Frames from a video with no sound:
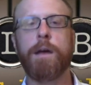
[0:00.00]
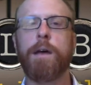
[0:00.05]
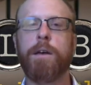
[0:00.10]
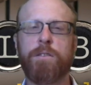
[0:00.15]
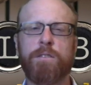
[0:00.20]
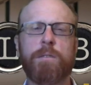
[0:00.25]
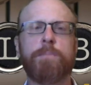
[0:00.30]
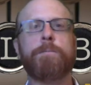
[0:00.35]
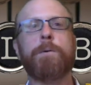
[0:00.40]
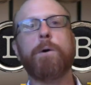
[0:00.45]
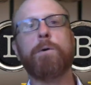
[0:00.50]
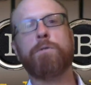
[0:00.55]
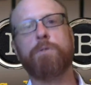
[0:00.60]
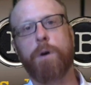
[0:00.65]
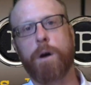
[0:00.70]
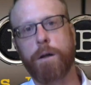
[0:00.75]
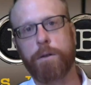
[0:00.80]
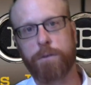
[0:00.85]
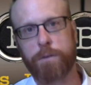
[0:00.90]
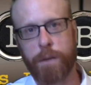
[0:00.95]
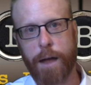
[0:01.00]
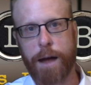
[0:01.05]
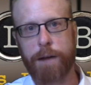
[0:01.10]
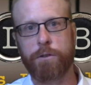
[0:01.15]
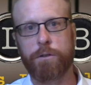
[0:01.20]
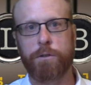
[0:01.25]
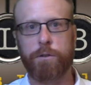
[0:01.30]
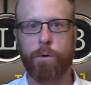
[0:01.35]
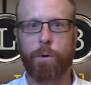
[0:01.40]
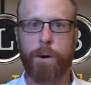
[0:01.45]
Some folks call it
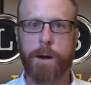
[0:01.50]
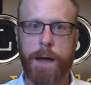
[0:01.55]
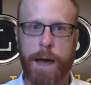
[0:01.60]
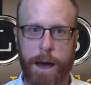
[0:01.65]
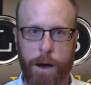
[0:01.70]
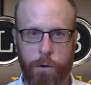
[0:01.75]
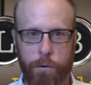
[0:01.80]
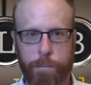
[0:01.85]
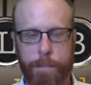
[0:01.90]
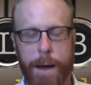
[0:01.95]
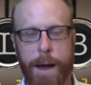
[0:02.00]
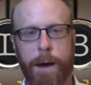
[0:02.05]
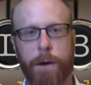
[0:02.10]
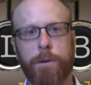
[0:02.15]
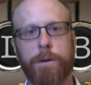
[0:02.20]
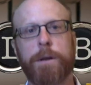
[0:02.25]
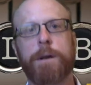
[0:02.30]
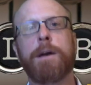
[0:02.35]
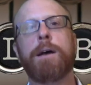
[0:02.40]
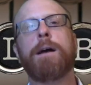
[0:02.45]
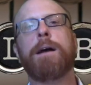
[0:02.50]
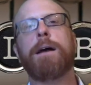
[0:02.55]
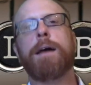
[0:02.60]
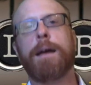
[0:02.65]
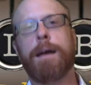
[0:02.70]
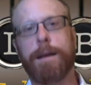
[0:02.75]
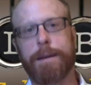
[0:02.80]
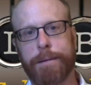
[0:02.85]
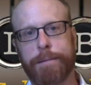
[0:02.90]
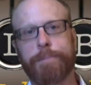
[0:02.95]
statutory housebound.
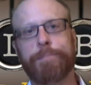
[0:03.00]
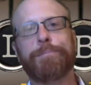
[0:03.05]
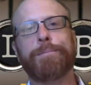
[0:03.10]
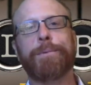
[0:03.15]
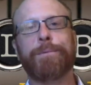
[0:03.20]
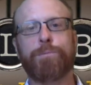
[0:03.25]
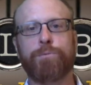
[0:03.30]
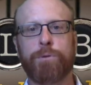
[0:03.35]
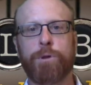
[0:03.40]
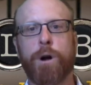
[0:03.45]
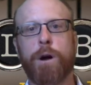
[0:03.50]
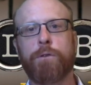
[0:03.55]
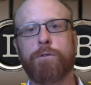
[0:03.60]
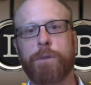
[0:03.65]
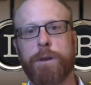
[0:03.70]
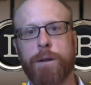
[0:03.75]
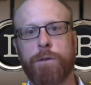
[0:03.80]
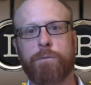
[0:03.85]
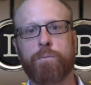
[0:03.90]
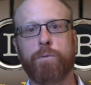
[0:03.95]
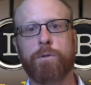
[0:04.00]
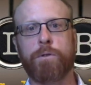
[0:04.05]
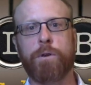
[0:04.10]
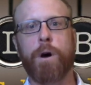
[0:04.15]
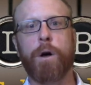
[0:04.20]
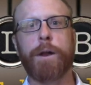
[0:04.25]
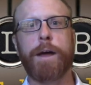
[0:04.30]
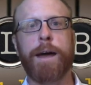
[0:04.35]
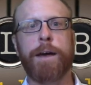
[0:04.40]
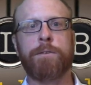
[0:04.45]
Largely, it's what's
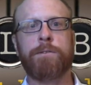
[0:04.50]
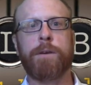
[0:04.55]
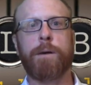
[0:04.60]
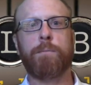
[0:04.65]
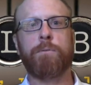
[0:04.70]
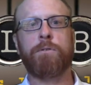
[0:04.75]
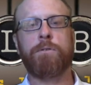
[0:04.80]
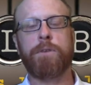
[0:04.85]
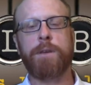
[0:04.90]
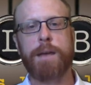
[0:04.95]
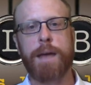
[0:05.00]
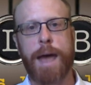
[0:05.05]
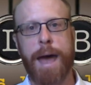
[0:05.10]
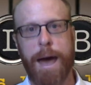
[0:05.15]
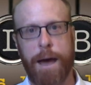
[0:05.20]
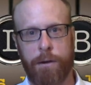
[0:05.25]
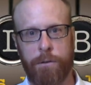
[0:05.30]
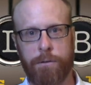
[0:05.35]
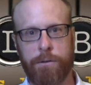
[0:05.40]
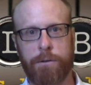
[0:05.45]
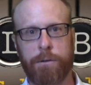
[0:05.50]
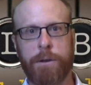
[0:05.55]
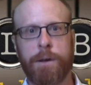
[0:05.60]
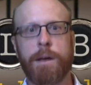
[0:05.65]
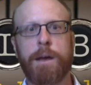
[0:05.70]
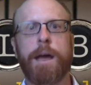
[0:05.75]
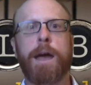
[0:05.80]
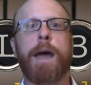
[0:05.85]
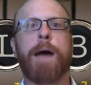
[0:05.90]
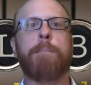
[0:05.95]
called SMCS.
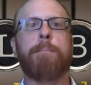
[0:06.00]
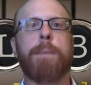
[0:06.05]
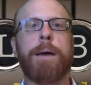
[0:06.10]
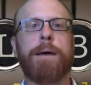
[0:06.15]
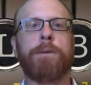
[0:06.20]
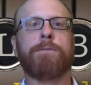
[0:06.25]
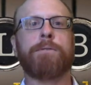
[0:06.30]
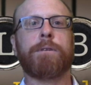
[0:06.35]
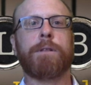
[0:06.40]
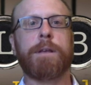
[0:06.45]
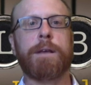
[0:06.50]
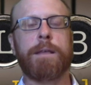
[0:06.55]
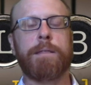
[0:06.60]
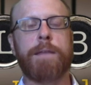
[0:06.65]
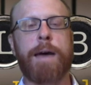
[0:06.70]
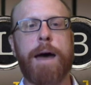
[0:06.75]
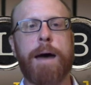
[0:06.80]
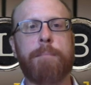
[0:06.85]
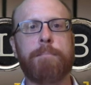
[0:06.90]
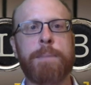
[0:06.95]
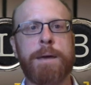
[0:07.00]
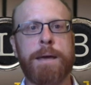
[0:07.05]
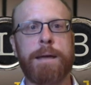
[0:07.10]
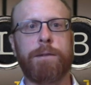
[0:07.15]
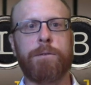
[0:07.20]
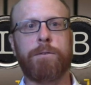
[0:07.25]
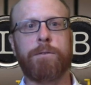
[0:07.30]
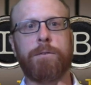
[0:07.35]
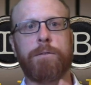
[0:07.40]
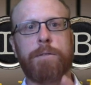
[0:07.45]
And basically, that
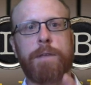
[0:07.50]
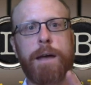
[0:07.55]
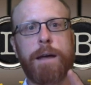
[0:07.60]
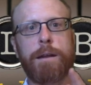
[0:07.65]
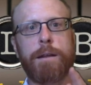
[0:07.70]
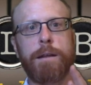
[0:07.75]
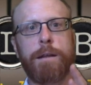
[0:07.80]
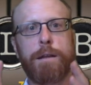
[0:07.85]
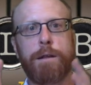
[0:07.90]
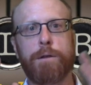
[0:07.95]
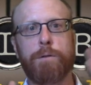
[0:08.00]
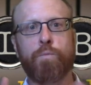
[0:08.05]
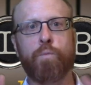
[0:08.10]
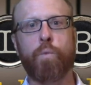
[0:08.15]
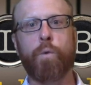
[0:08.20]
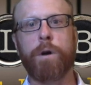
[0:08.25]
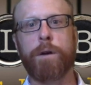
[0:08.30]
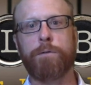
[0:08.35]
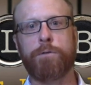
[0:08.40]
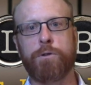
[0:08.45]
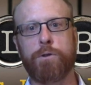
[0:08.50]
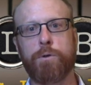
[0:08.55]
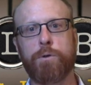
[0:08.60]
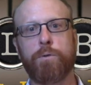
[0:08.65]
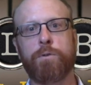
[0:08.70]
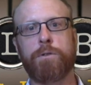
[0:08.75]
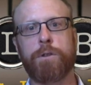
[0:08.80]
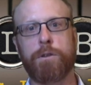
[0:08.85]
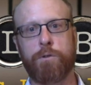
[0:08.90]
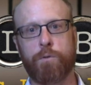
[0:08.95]
means that one of two
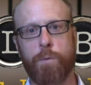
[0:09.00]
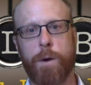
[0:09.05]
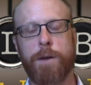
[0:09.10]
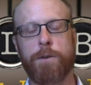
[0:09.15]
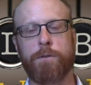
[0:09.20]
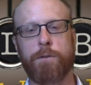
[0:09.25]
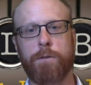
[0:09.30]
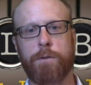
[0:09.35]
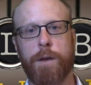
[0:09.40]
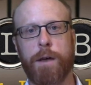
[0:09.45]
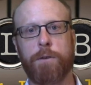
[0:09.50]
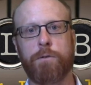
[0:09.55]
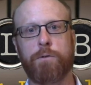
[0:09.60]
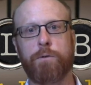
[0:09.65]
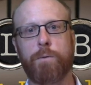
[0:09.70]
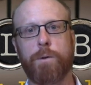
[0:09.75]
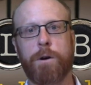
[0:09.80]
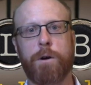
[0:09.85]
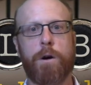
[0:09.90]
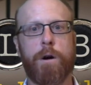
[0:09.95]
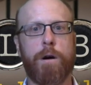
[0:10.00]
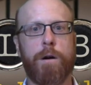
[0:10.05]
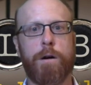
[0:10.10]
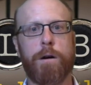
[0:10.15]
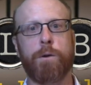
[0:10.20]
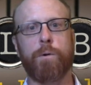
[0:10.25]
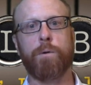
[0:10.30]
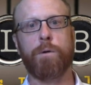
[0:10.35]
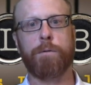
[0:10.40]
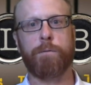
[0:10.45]
situations has to occur
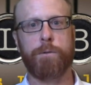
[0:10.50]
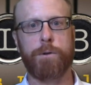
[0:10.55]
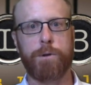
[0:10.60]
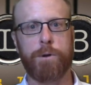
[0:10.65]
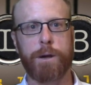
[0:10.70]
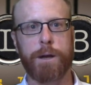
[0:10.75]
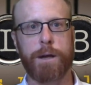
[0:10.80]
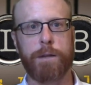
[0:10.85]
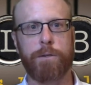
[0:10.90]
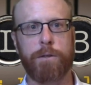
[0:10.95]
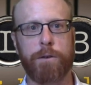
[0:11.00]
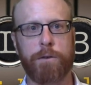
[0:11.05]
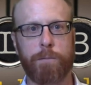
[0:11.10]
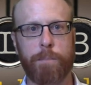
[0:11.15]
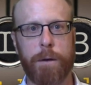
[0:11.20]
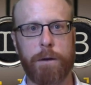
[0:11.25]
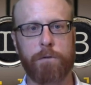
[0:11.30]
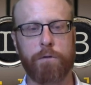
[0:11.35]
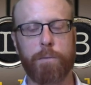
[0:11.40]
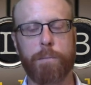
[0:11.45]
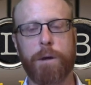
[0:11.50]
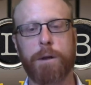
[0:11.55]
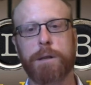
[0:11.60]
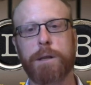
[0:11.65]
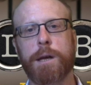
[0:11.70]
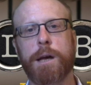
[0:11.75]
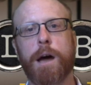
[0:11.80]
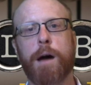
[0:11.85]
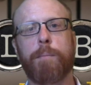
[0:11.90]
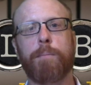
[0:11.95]
in order for you to get this special
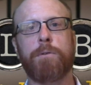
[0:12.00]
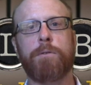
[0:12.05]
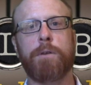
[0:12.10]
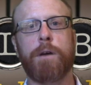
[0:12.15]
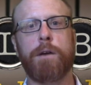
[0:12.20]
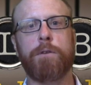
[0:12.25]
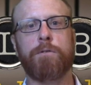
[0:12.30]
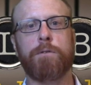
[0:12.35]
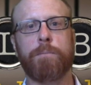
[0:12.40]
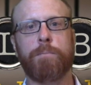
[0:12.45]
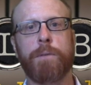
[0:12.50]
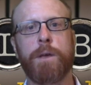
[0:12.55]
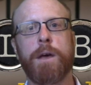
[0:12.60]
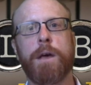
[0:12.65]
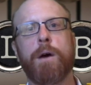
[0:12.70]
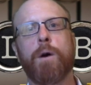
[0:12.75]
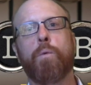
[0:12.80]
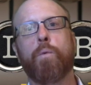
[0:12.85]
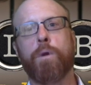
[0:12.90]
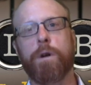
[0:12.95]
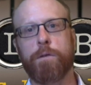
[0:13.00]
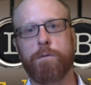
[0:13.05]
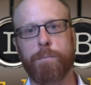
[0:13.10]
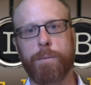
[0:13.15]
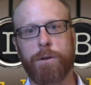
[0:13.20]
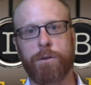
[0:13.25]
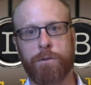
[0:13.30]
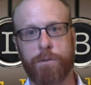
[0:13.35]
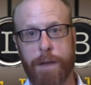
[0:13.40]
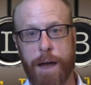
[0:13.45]
monthly compensation. One of them
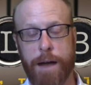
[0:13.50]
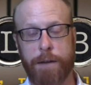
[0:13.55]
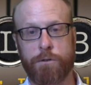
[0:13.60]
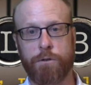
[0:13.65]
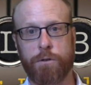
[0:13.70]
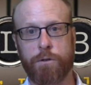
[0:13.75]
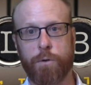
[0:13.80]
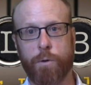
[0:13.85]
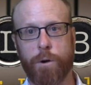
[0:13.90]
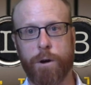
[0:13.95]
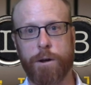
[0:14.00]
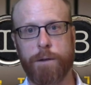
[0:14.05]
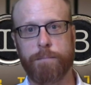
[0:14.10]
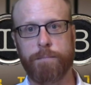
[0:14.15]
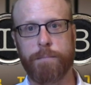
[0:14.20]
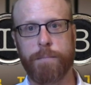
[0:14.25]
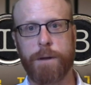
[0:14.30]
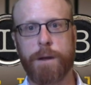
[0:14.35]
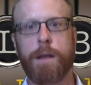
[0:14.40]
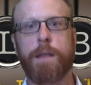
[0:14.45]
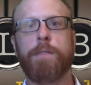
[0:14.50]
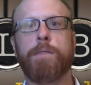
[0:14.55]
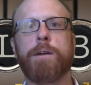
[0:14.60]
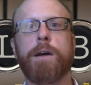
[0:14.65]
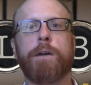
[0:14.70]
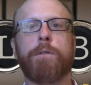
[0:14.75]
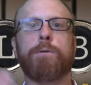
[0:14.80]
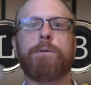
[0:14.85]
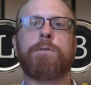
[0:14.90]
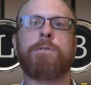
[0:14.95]
is statutory. The
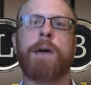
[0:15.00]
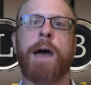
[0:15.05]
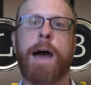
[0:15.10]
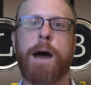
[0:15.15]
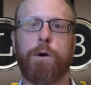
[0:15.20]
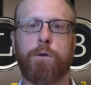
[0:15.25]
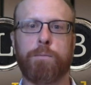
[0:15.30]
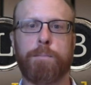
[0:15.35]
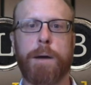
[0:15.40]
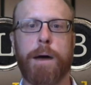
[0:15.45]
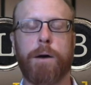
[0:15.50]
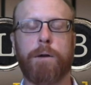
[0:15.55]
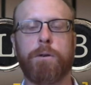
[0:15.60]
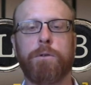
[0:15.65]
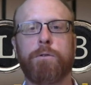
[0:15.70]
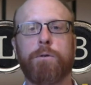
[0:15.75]
other is housebound.